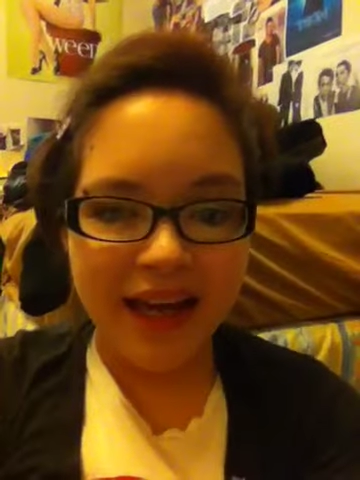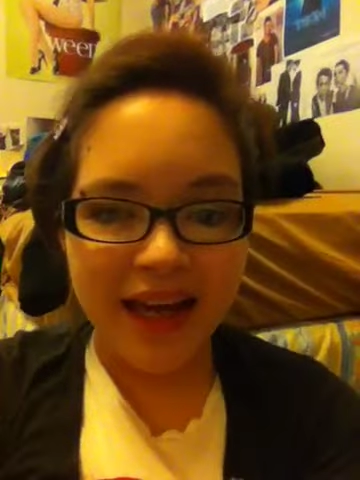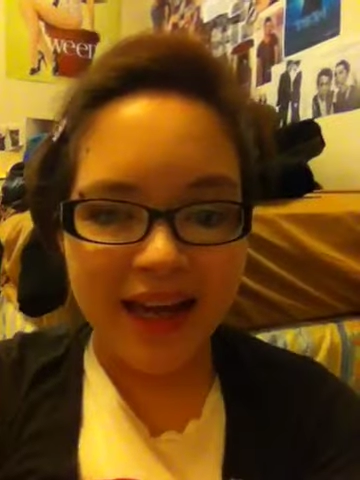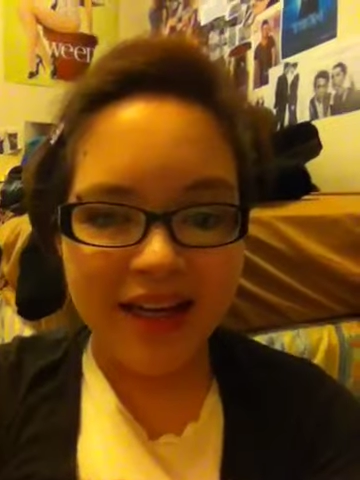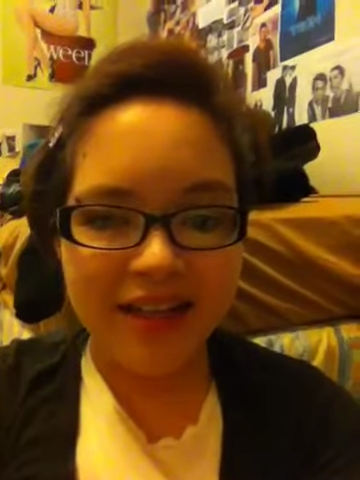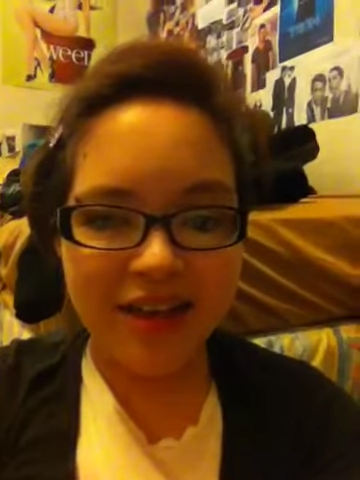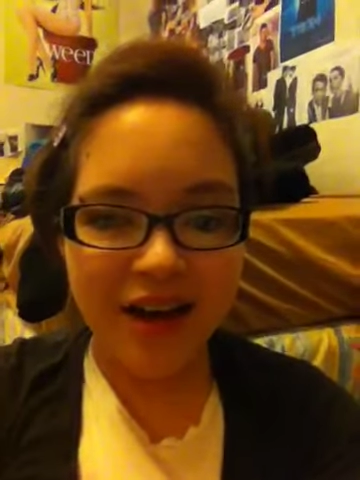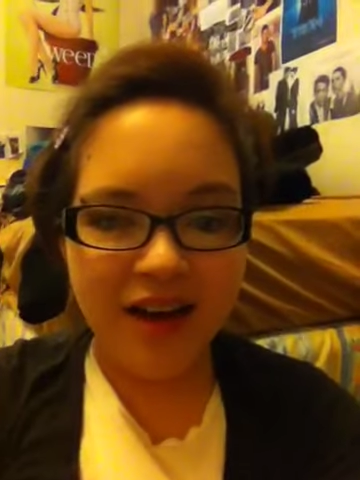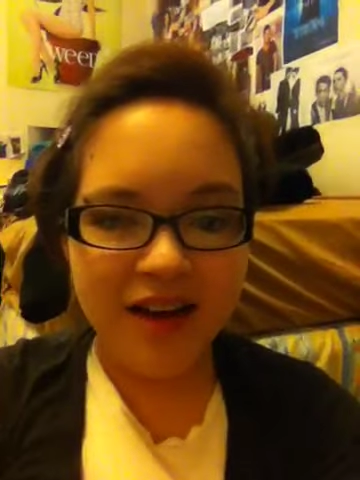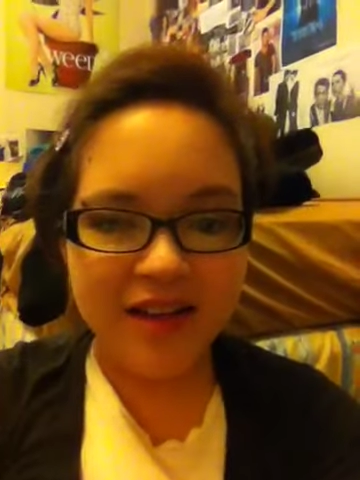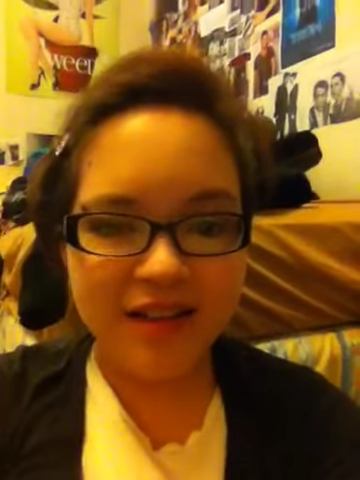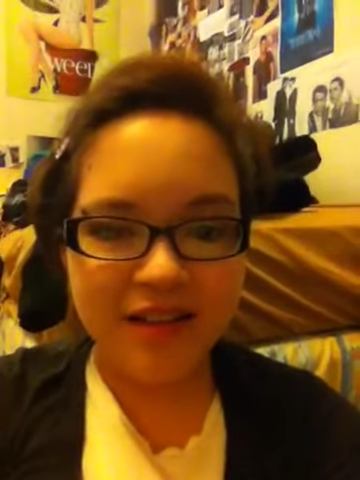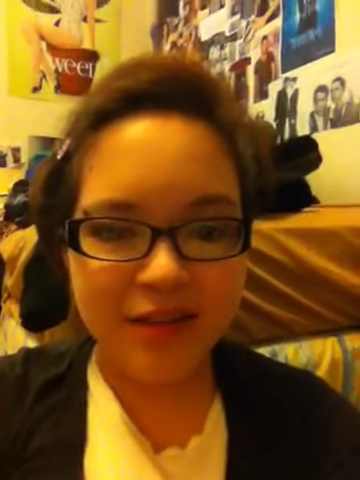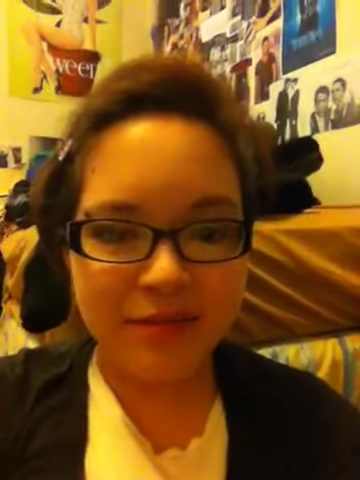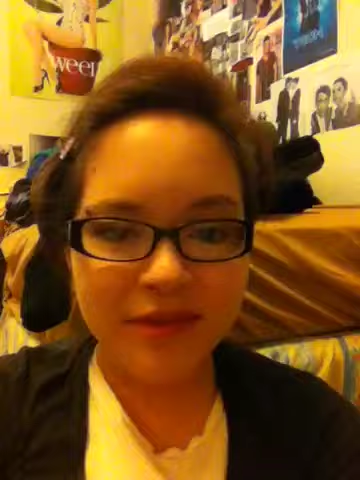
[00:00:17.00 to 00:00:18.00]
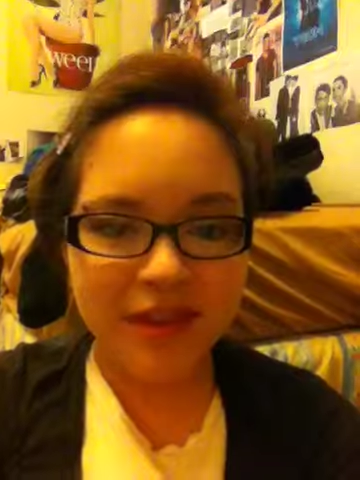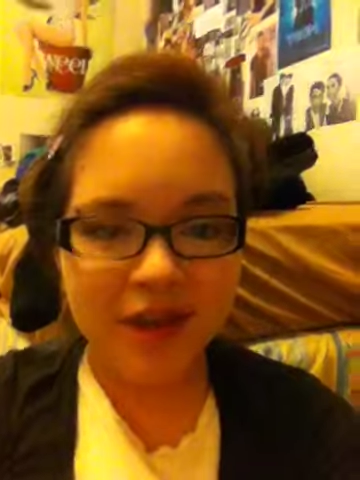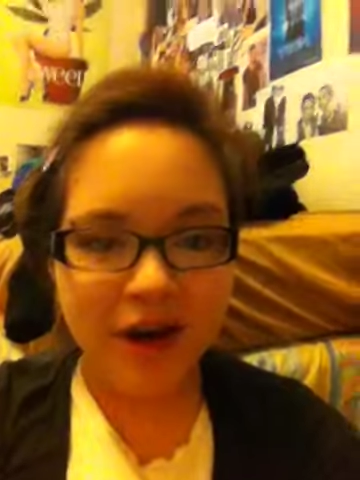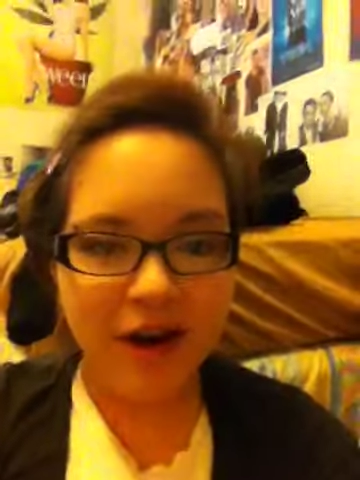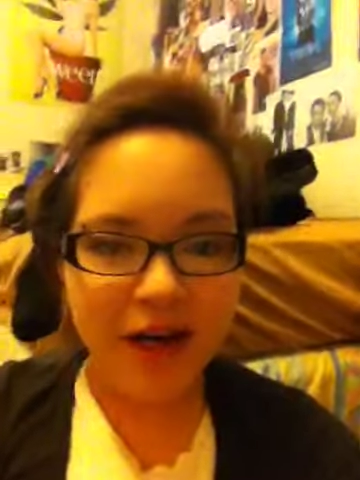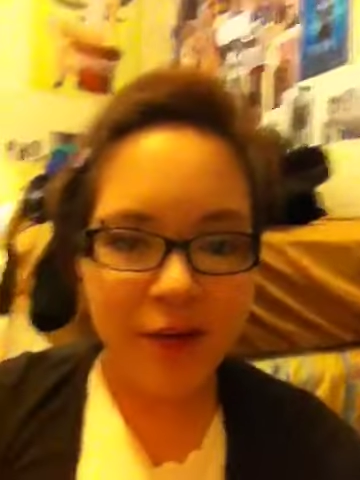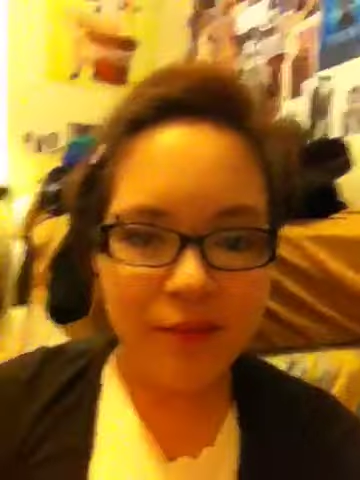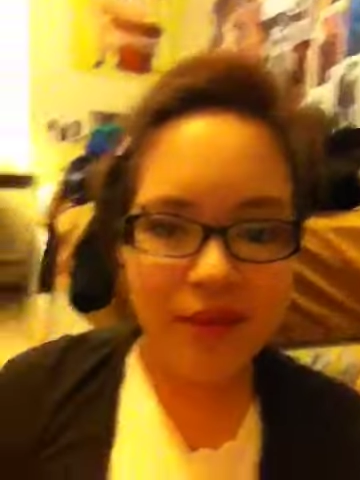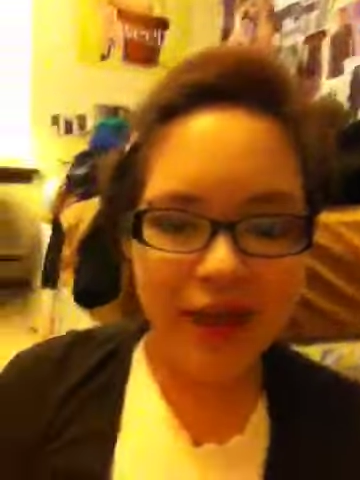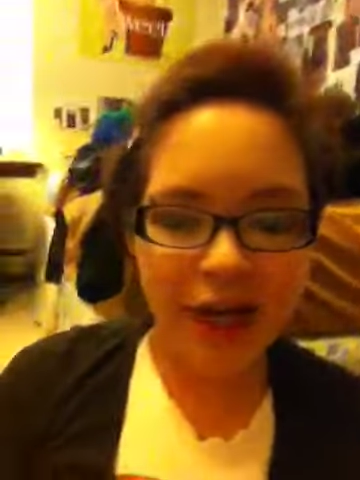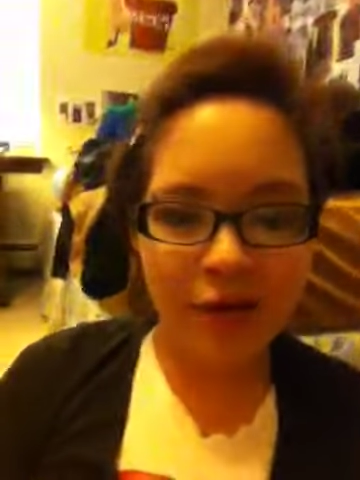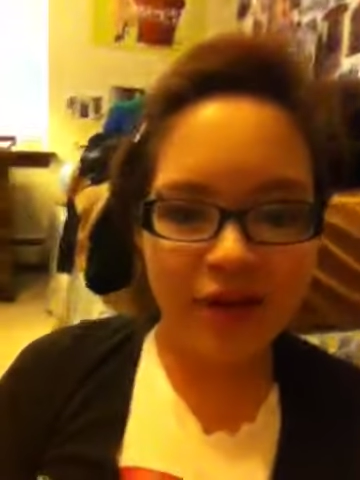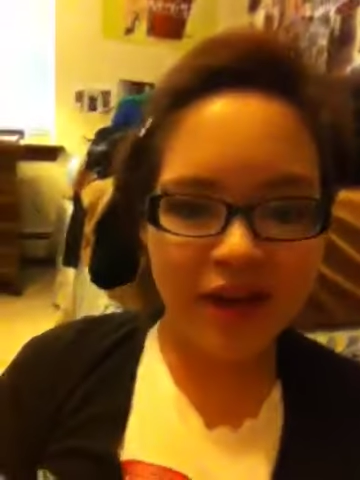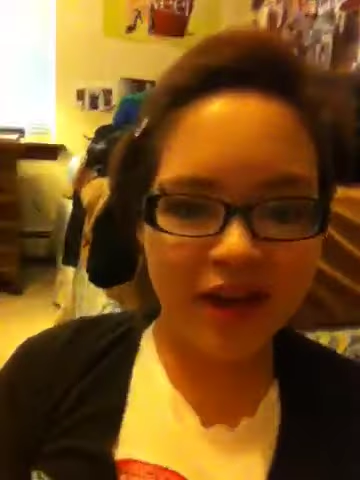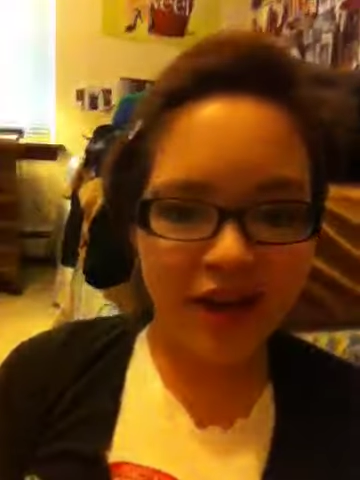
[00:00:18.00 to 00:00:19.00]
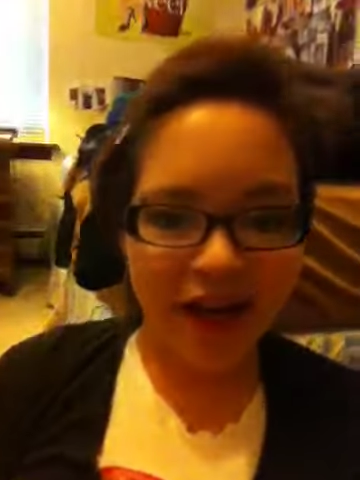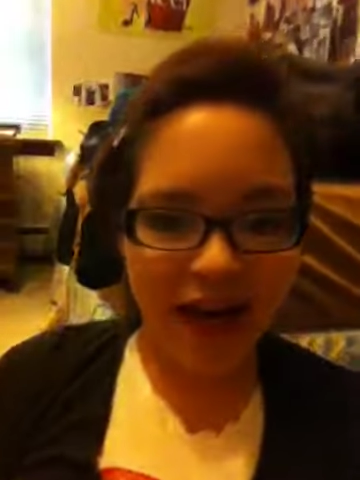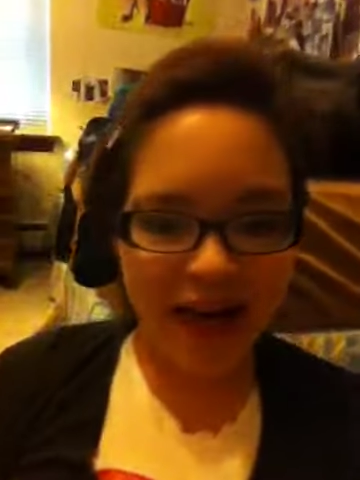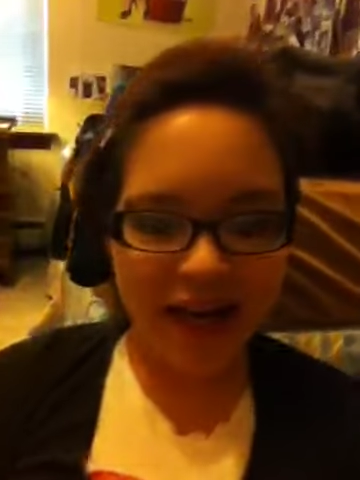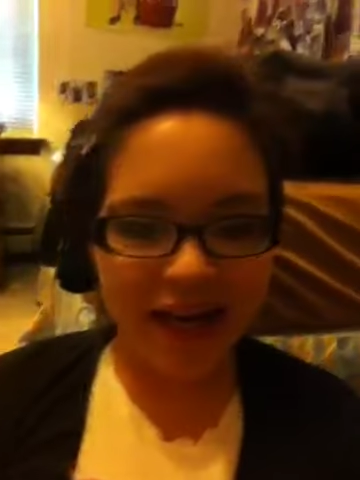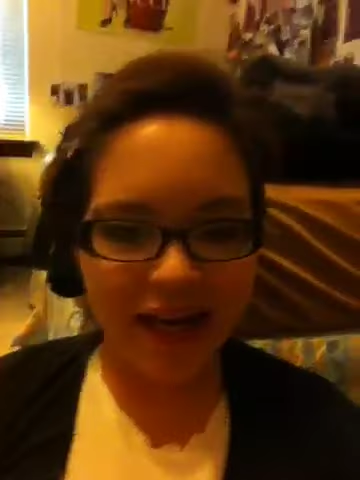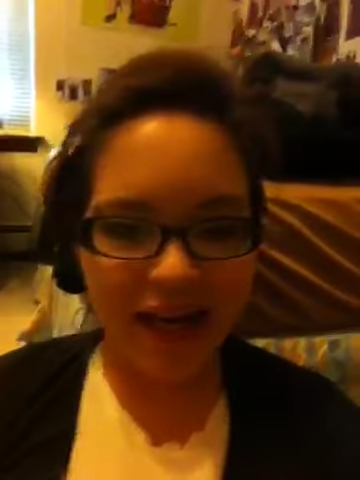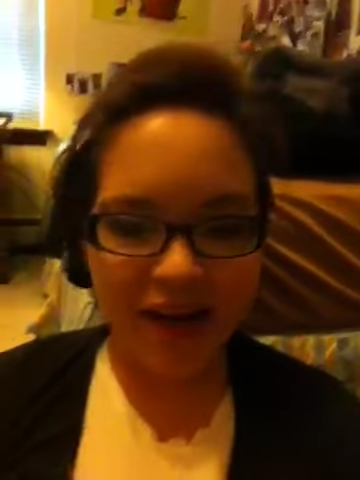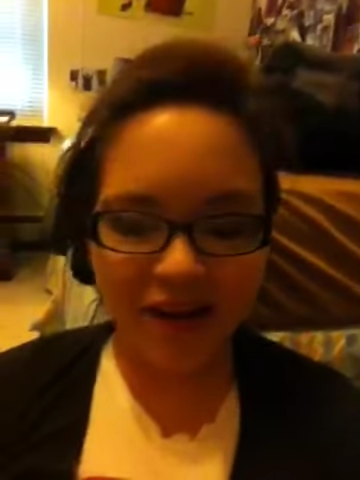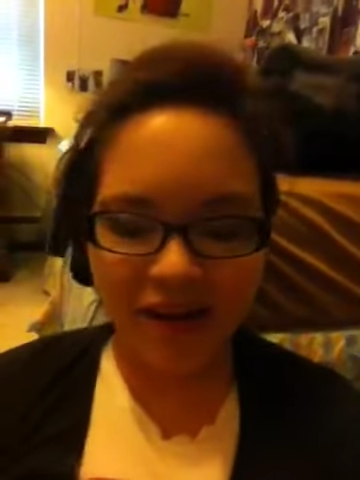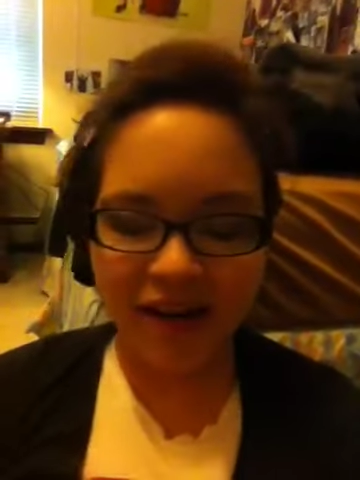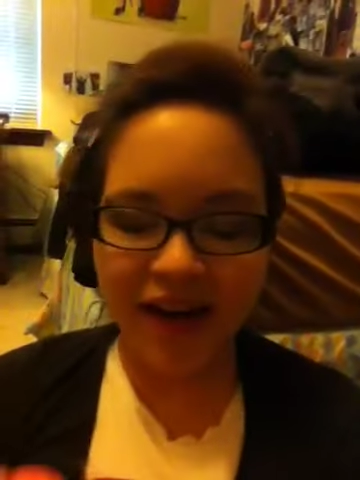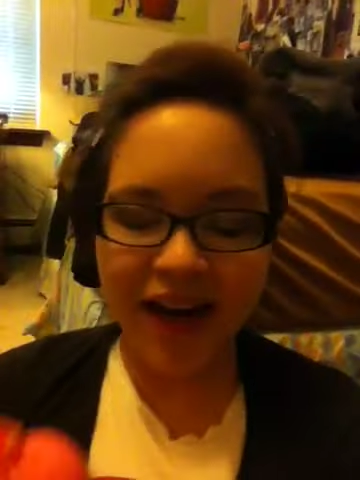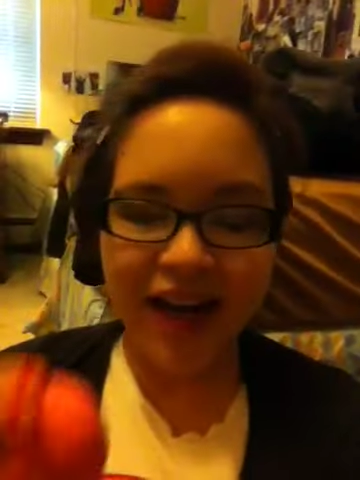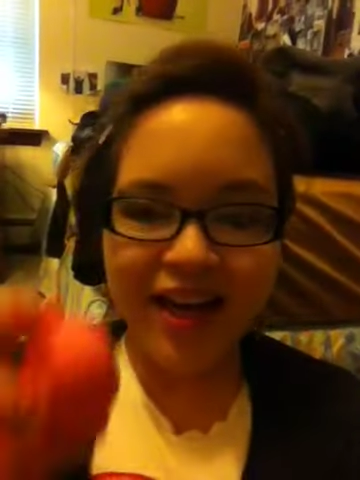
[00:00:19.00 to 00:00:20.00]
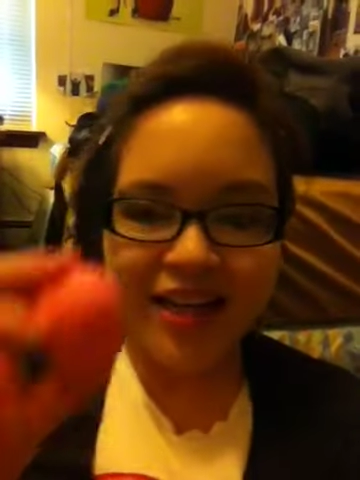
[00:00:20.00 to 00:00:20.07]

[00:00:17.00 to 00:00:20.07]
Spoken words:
It is awesome. Sorry, I'm playing with the lighting here.